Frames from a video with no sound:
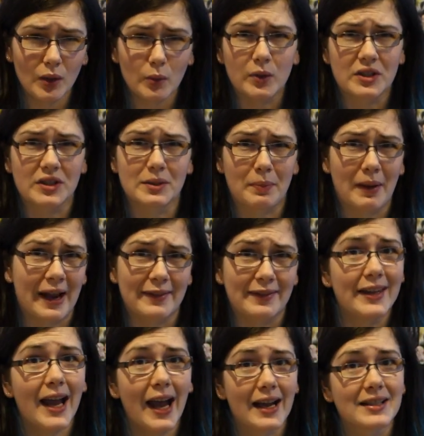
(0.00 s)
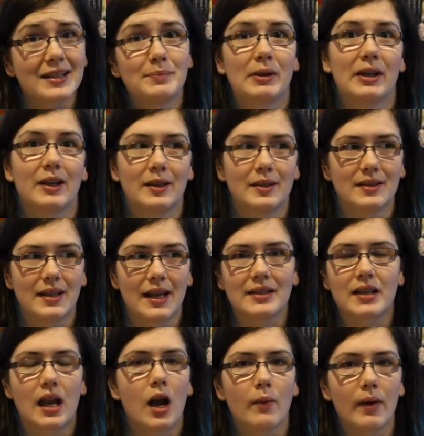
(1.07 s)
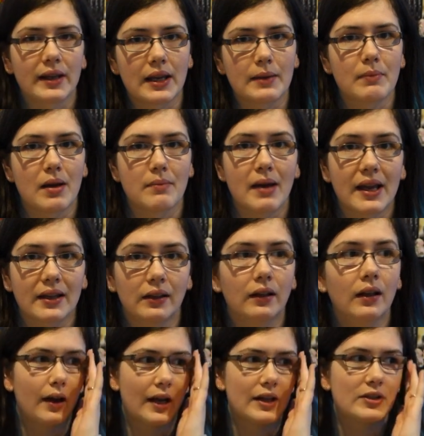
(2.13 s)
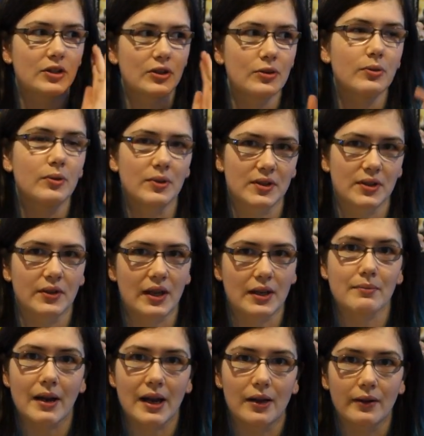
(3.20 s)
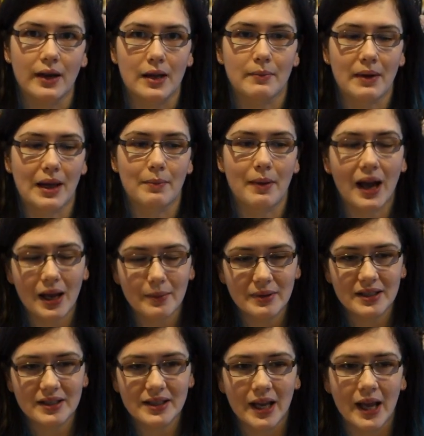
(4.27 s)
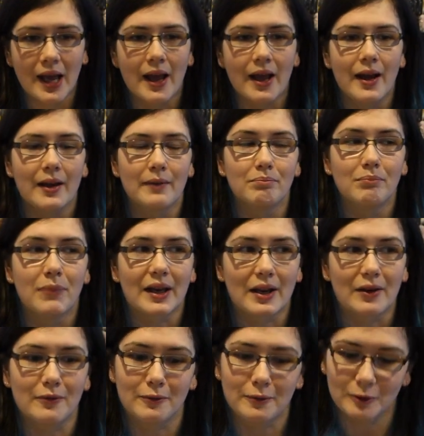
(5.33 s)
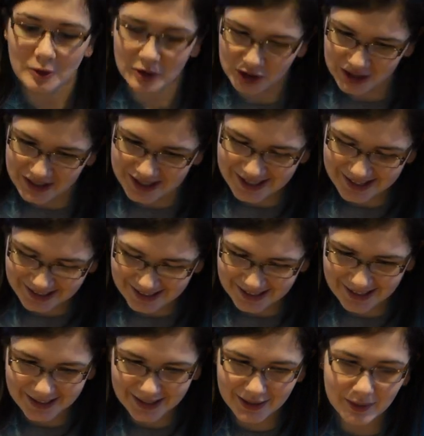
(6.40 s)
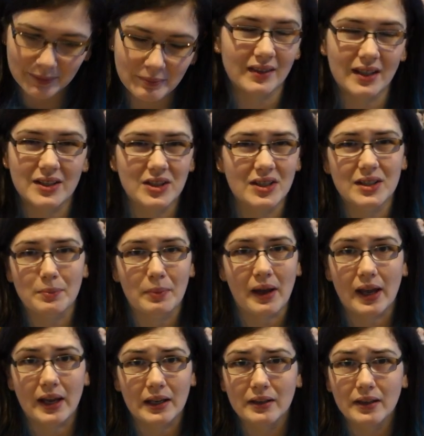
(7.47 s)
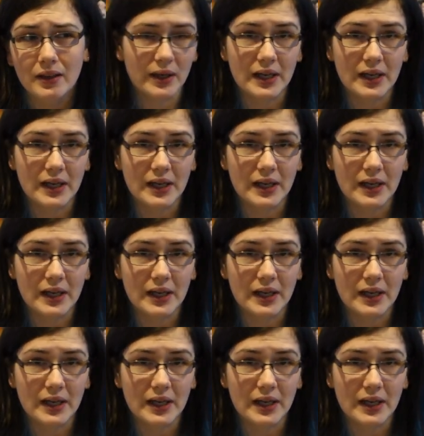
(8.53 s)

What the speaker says: Which is a pain in the ass, because that's how I get my mail. I do also get mail at my apartment, but unfortunately, it's just a pain.